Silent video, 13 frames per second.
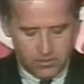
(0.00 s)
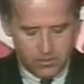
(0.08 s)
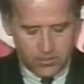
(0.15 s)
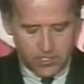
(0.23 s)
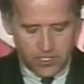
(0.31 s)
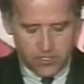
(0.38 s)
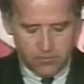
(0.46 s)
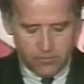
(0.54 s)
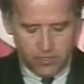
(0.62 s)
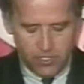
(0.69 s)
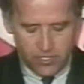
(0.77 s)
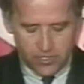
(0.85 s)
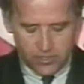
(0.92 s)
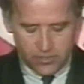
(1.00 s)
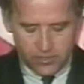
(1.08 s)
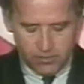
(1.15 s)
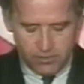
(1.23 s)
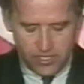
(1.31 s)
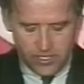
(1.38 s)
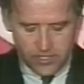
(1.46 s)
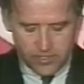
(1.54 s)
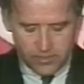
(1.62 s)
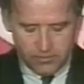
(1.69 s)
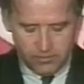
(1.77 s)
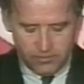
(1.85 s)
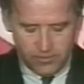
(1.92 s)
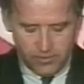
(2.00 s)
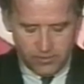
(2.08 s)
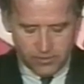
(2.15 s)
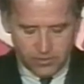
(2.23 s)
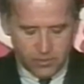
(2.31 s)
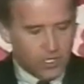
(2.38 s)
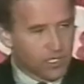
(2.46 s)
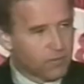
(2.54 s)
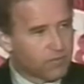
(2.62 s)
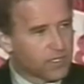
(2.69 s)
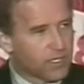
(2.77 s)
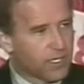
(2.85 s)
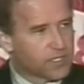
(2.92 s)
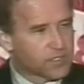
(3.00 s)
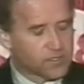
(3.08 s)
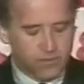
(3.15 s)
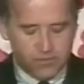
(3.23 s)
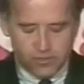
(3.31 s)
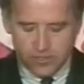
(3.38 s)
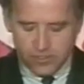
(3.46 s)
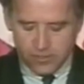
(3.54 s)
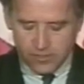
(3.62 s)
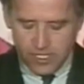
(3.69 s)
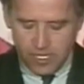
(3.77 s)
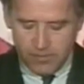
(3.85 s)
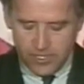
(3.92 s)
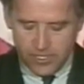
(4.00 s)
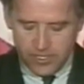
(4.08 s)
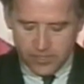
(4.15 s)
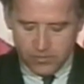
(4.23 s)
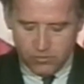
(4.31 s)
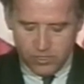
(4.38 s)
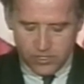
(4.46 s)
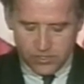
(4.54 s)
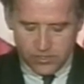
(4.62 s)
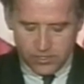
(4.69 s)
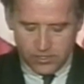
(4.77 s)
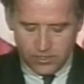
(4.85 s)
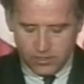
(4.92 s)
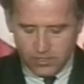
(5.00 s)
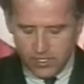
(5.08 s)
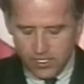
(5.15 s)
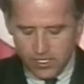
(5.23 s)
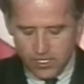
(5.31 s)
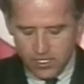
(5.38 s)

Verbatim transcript: Such a broad consideration of the views and qualifications of judicial nominees was clearly,